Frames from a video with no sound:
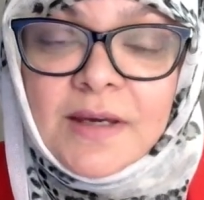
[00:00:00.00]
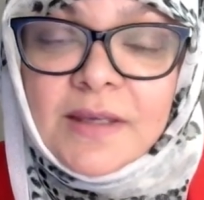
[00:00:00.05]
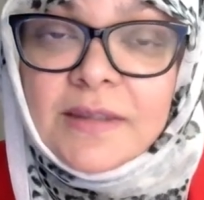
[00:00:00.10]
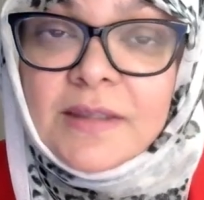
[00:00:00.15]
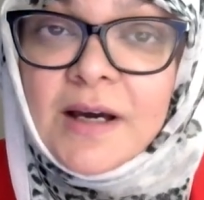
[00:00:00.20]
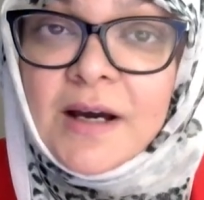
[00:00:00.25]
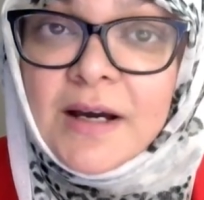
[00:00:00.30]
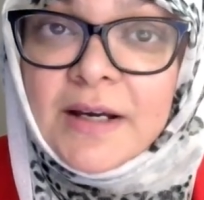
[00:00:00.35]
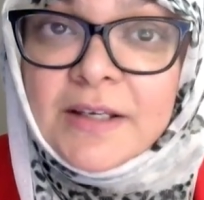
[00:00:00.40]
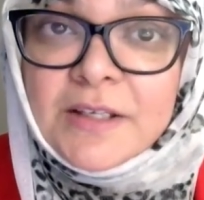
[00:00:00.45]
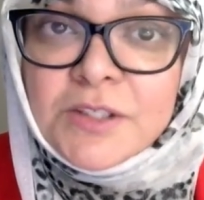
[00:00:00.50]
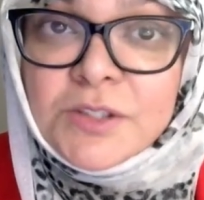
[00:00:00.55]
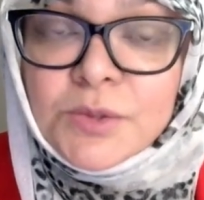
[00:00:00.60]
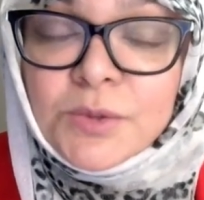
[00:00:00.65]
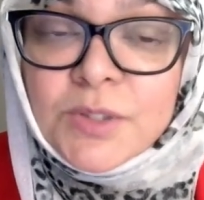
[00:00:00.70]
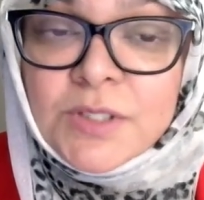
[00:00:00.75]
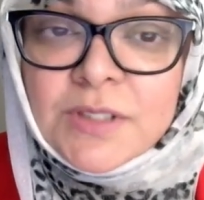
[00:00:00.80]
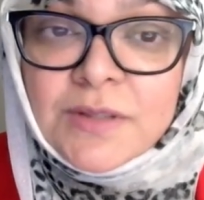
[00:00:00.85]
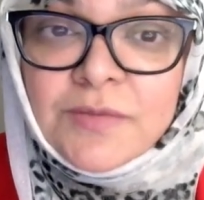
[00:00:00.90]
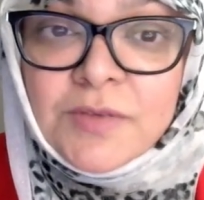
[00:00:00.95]
The highest
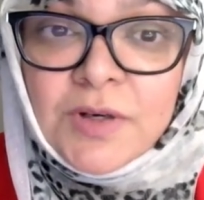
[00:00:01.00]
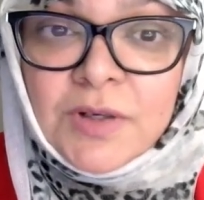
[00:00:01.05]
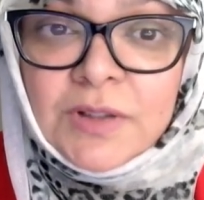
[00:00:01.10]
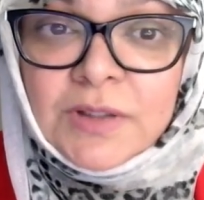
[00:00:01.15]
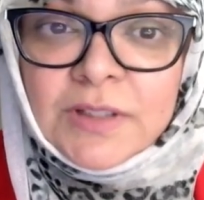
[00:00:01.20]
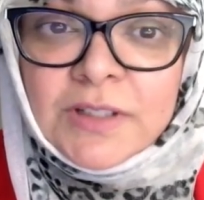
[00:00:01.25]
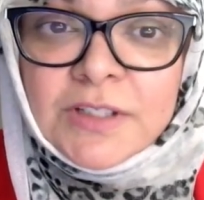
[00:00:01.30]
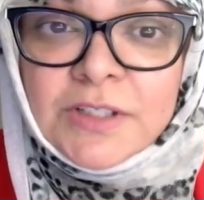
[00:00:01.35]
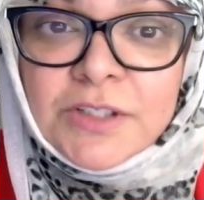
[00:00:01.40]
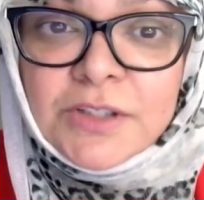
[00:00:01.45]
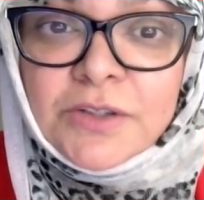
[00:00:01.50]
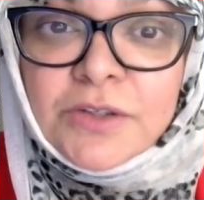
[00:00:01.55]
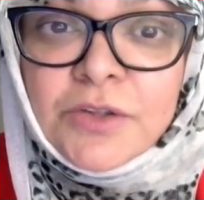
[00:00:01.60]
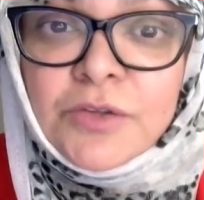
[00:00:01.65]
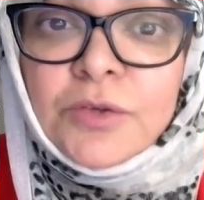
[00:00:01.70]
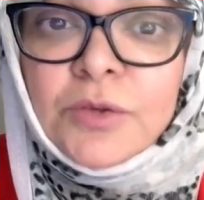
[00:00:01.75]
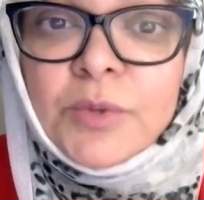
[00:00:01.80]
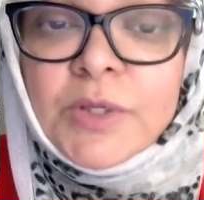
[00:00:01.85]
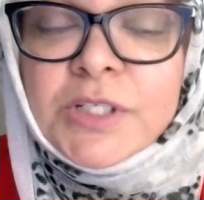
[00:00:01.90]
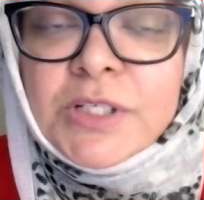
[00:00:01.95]
source of knowledge
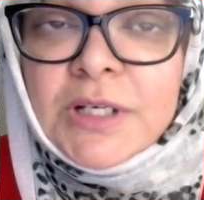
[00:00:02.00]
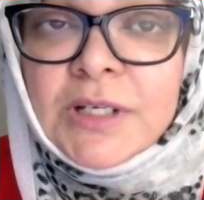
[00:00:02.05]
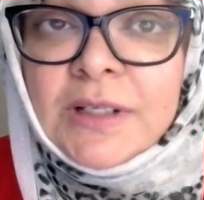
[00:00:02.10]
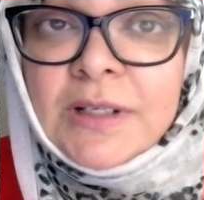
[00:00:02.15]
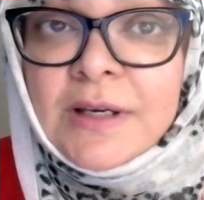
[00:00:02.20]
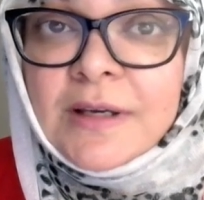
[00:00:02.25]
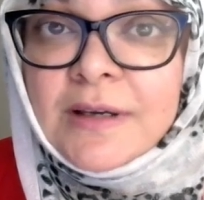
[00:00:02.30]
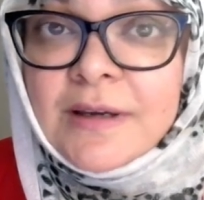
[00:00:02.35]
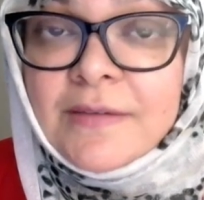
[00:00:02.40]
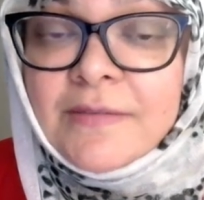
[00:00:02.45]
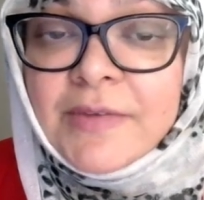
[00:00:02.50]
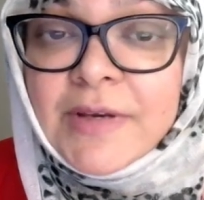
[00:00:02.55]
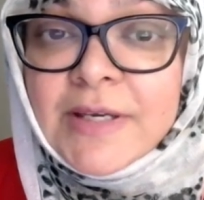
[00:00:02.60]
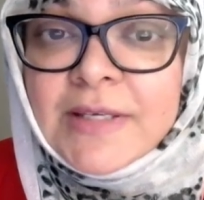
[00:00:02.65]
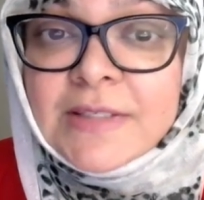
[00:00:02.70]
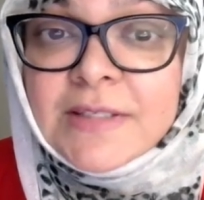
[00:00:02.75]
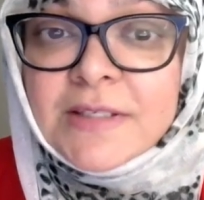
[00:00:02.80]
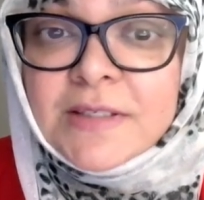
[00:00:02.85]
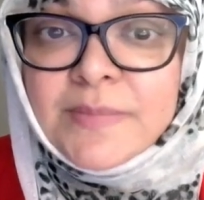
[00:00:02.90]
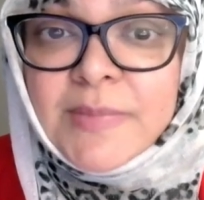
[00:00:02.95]
through which Allah
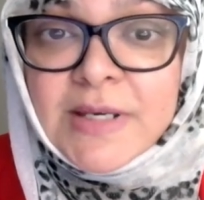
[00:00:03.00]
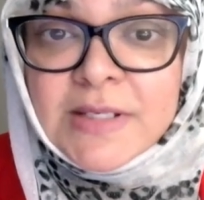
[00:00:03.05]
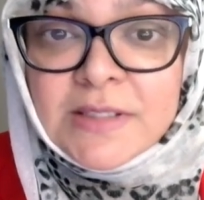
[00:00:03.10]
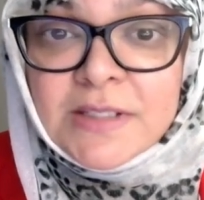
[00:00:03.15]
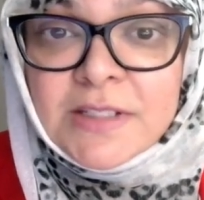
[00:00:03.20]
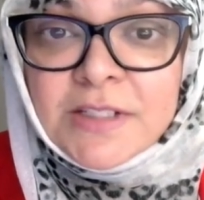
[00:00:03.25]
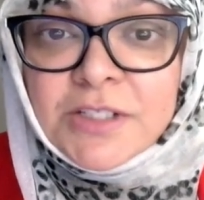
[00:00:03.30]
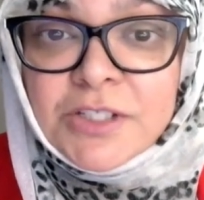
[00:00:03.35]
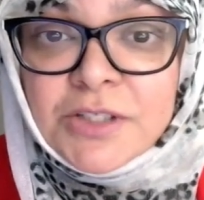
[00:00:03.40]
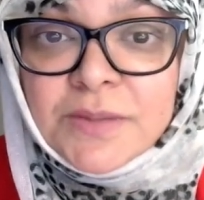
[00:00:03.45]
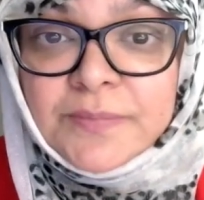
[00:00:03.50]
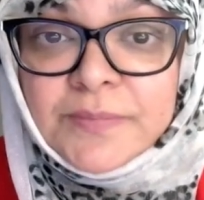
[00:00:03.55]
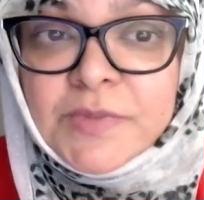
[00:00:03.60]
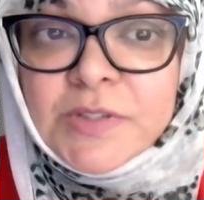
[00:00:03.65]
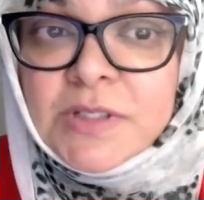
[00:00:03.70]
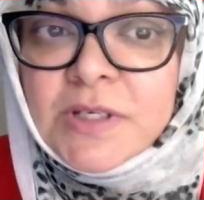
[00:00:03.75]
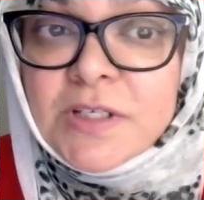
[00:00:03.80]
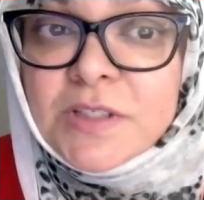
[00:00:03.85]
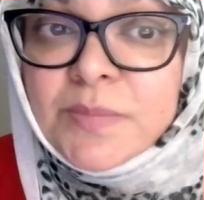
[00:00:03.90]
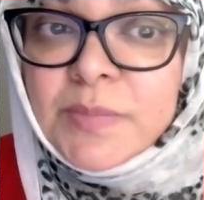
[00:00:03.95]
conveys His message
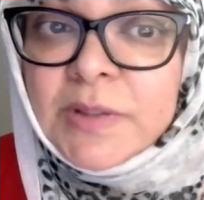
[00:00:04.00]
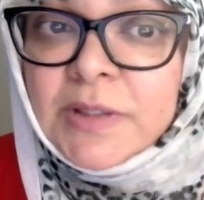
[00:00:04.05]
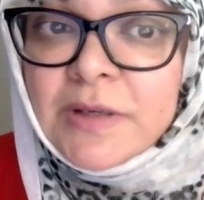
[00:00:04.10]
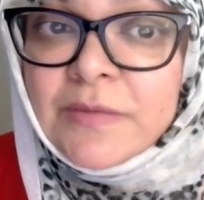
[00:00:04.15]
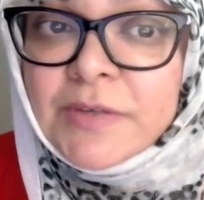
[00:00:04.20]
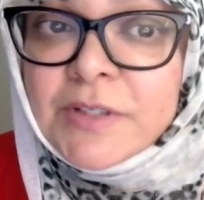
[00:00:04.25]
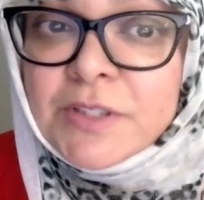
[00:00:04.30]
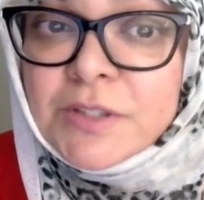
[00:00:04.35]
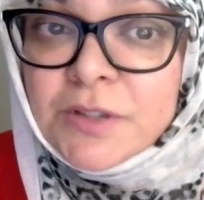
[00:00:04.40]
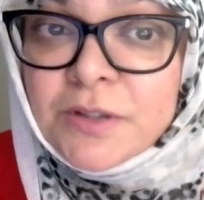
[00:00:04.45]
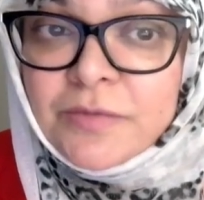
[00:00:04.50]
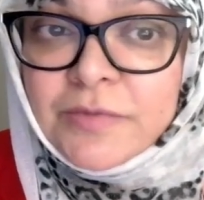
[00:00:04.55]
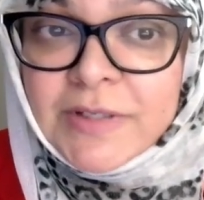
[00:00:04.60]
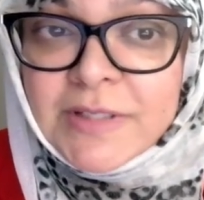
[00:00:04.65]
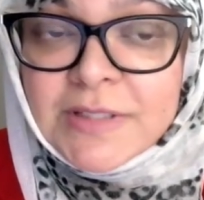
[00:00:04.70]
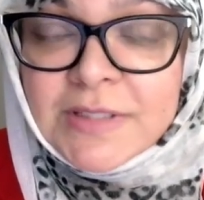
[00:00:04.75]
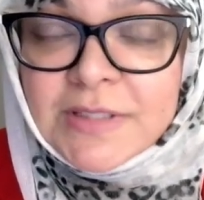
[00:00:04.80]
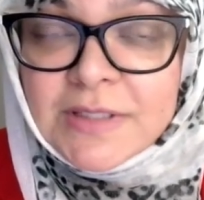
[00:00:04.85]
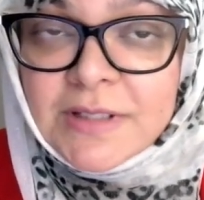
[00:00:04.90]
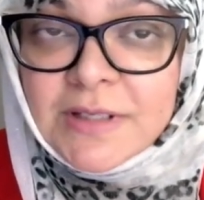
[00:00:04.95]
to His beloved
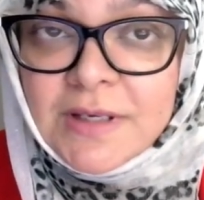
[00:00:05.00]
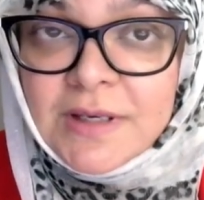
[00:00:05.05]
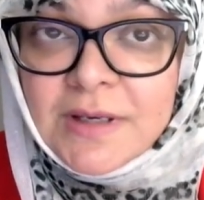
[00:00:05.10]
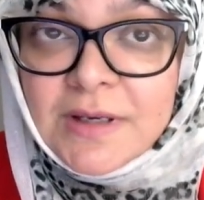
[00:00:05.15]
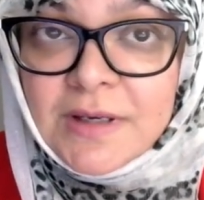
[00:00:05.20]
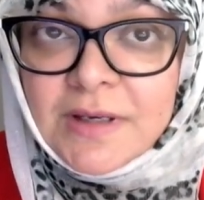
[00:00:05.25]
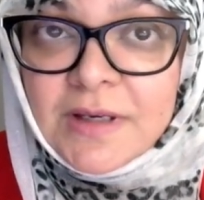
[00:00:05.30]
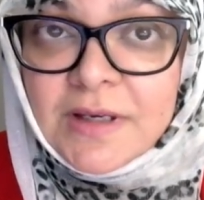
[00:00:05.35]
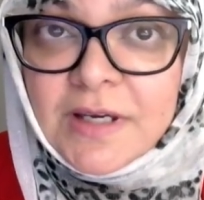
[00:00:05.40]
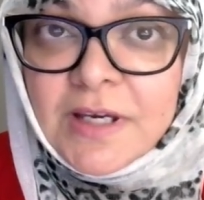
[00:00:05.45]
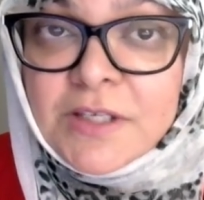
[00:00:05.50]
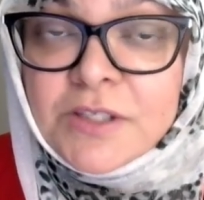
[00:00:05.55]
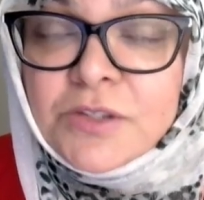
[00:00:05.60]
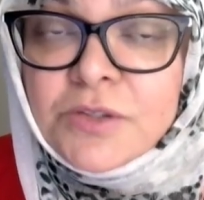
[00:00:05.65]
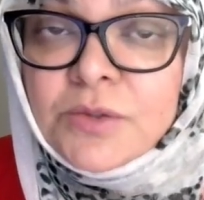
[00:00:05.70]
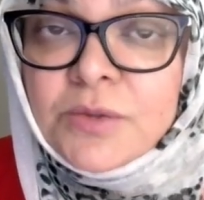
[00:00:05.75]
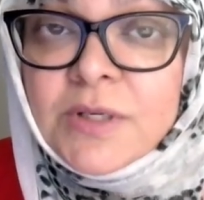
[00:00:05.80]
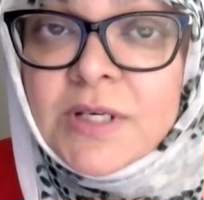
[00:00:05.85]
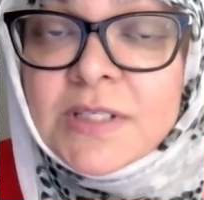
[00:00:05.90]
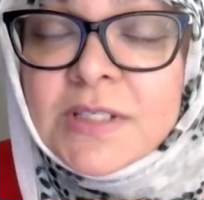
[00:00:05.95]
servants is
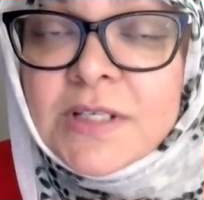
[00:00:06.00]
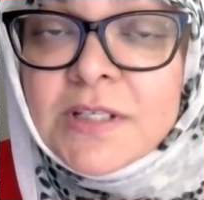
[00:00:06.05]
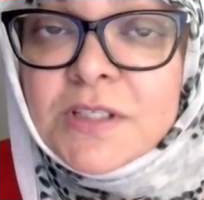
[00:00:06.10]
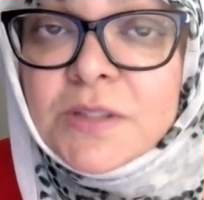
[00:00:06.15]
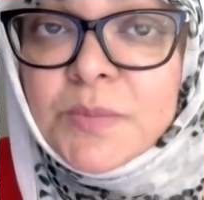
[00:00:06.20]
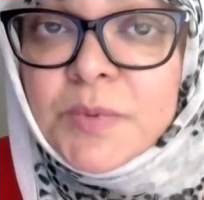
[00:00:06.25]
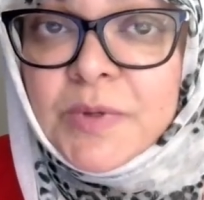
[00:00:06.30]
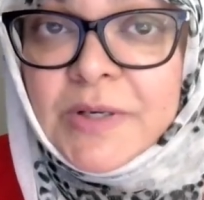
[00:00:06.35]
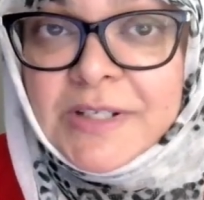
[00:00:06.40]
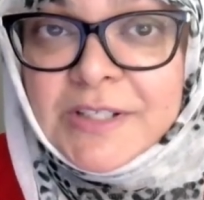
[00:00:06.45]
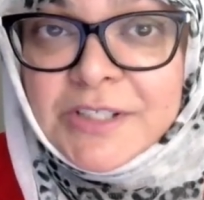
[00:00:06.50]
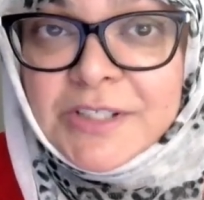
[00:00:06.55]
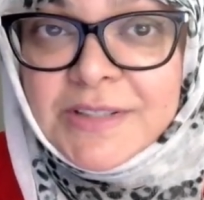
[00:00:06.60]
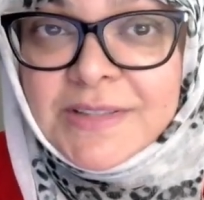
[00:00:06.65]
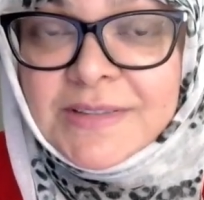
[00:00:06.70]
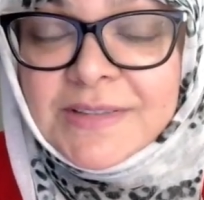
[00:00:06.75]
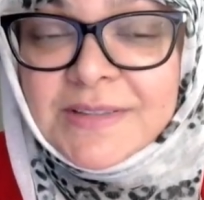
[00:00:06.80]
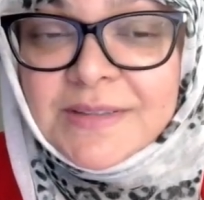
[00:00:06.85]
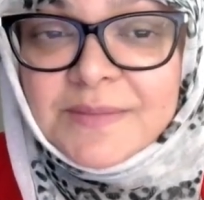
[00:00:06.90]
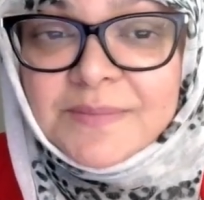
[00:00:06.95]
through His
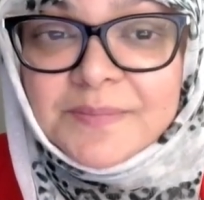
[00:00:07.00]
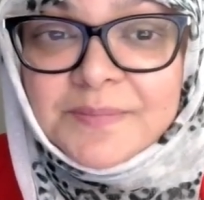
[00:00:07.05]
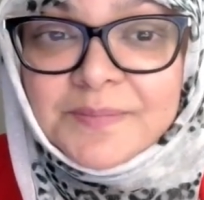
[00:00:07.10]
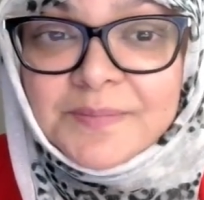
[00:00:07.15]
inspirations.